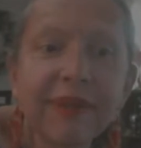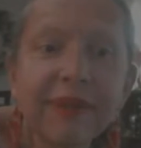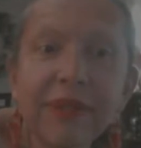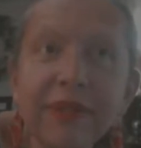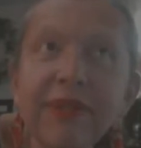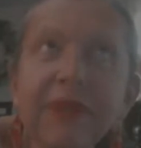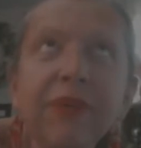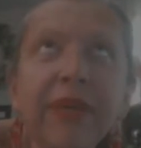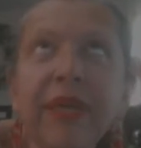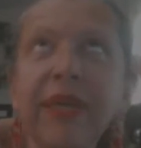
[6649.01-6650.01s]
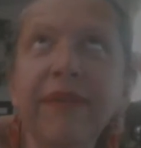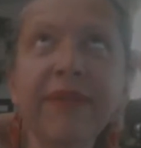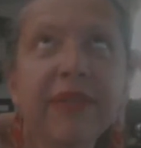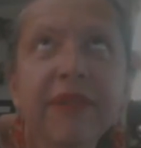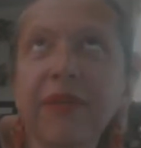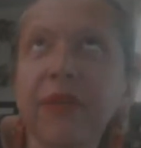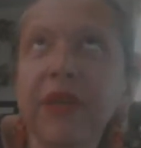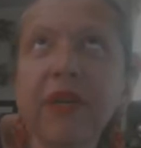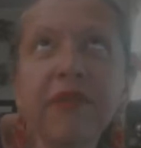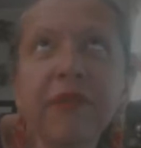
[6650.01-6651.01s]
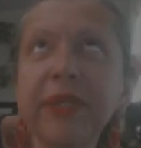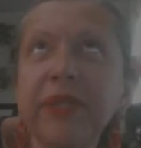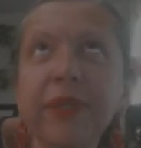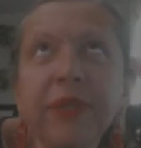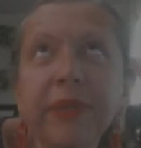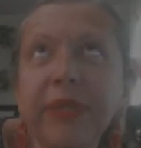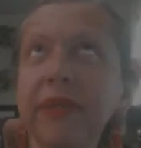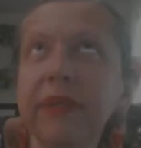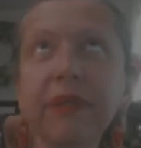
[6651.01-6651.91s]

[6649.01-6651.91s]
We're all still waiting everything for the government to do it.